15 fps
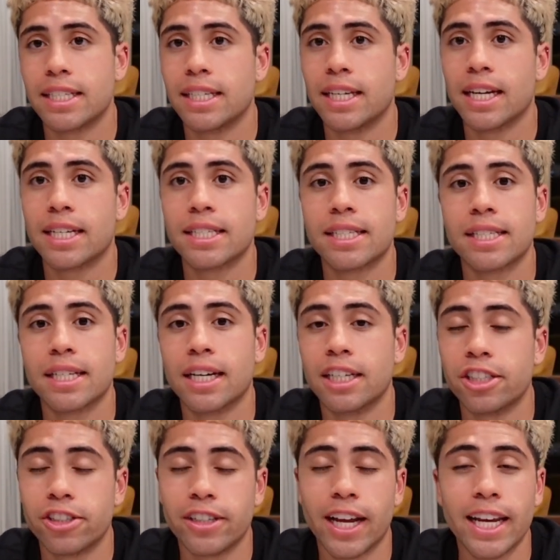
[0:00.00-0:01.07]
the next
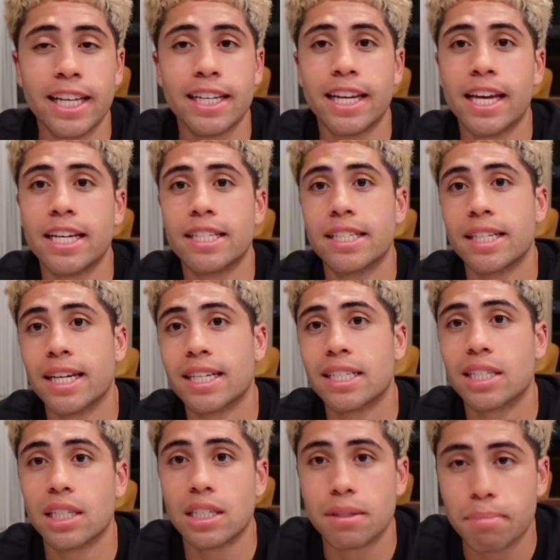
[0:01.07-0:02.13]
180 days, the next
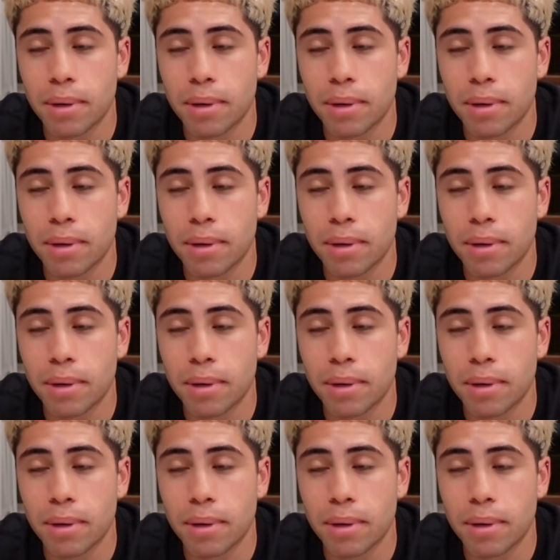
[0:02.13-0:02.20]
6